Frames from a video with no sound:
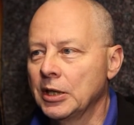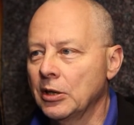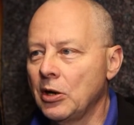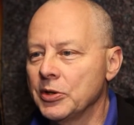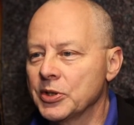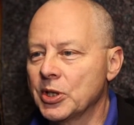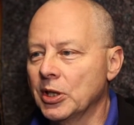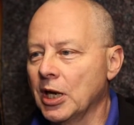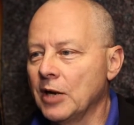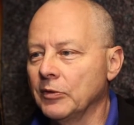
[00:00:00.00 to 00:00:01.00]

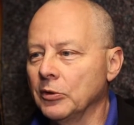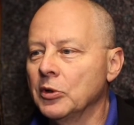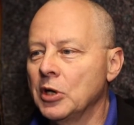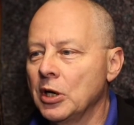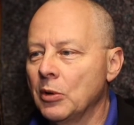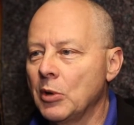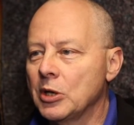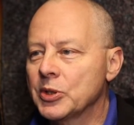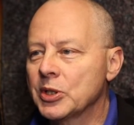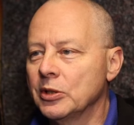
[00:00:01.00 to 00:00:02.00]
constant level while
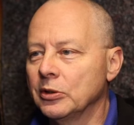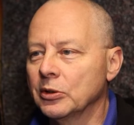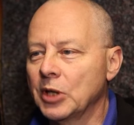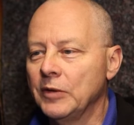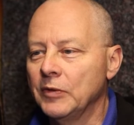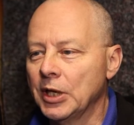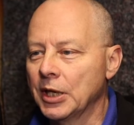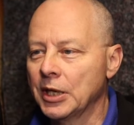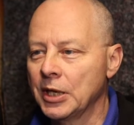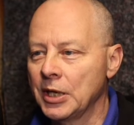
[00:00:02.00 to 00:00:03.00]
still
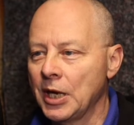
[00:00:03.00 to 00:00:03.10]
giving